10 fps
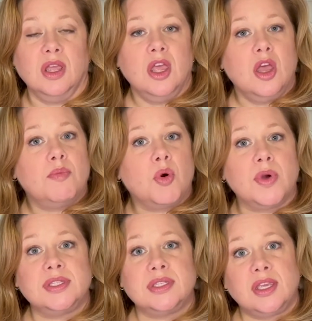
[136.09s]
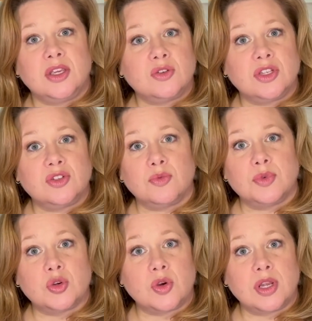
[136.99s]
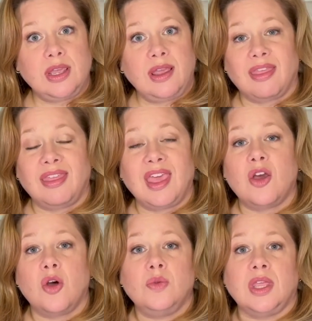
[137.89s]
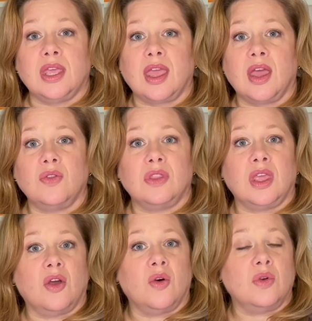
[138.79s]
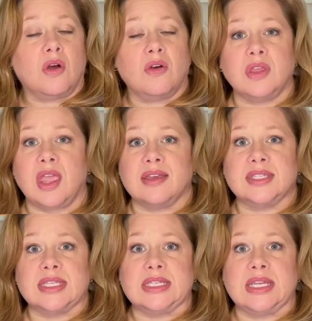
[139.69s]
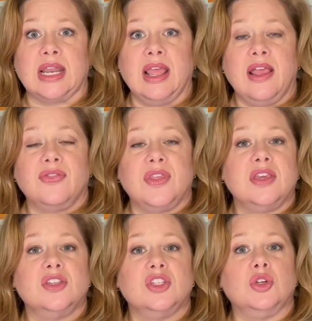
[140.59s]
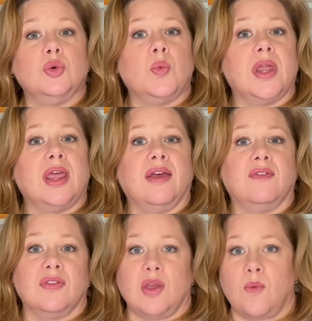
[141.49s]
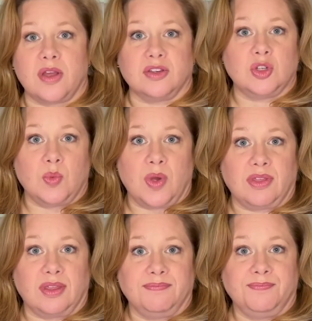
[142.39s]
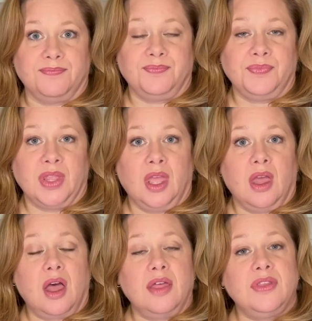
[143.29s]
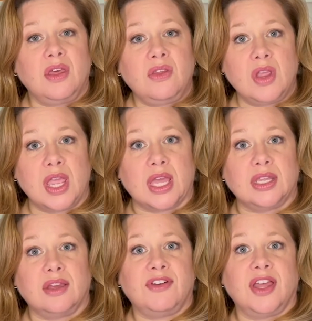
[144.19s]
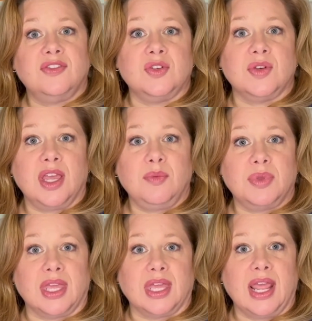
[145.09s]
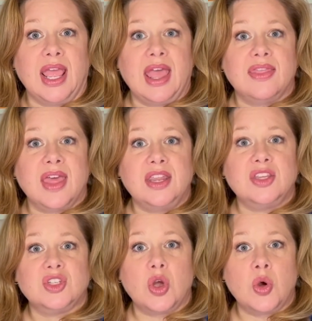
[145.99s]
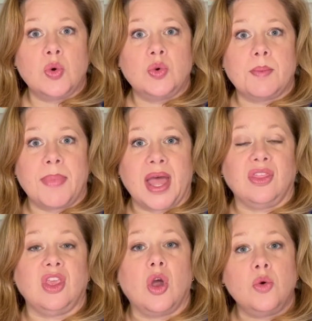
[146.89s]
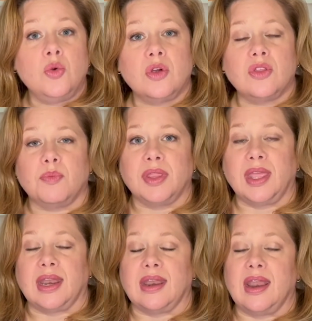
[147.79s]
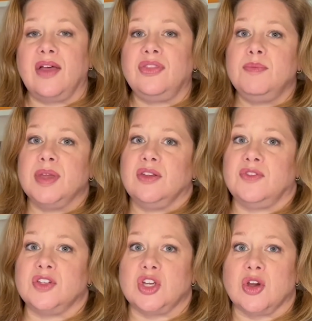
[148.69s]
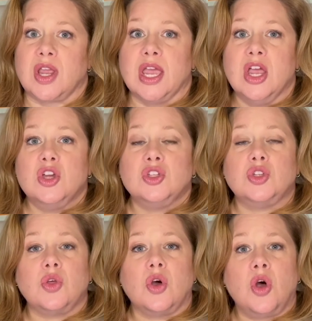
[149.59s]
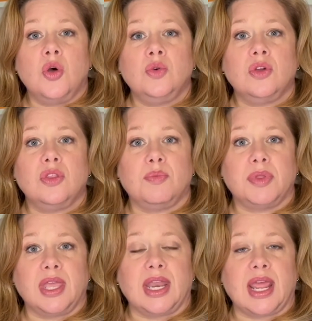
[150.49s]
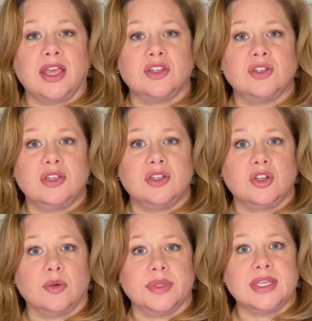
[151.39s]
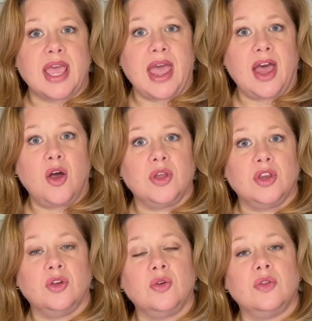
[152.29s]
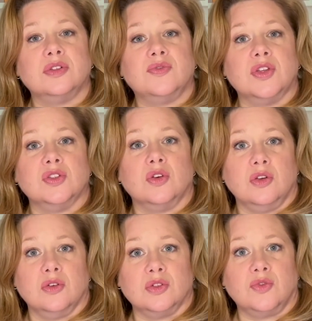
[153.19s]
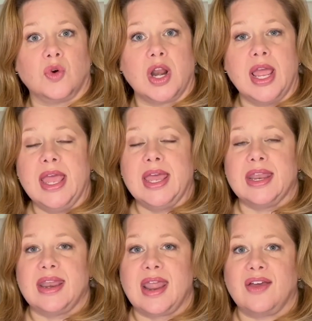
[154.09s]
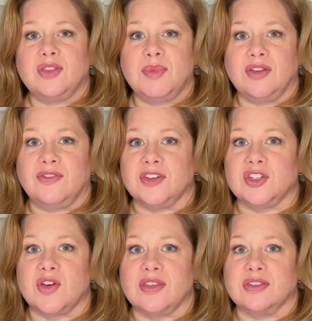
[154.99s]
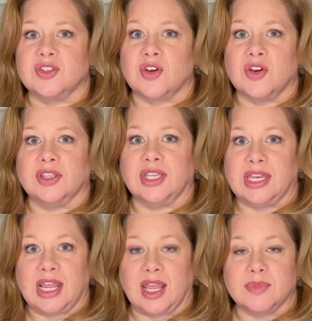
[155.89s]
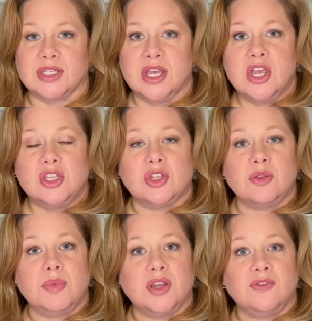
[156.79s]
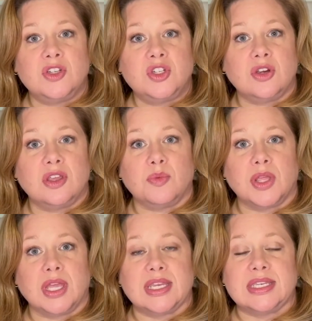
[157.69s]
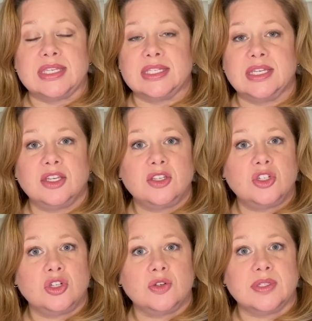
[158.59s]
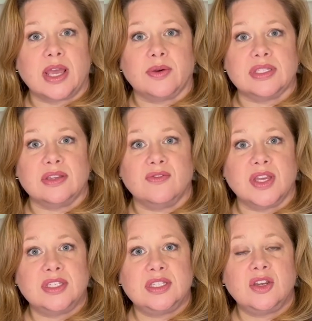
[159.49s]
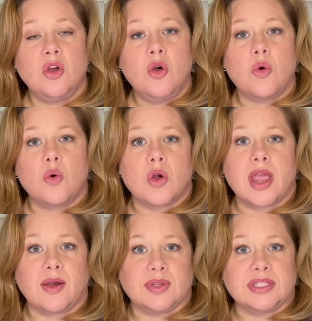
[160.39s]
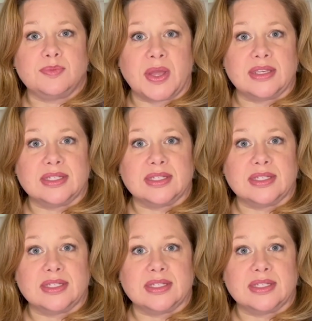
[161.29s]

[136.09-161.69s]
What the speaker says: But once they reach age of majority, they own the account, they own all the assets in it, they can do whatever they want to with it. On the other hand, a 529 plan, that is owned by the owner of the plan, not the beneficiary. So the owner of the plan actually determines how and who those funds are used for, not the beneficiary that's currently named. So the beneficiary of the plan doesn't get to choose how it's invested or how it's spent.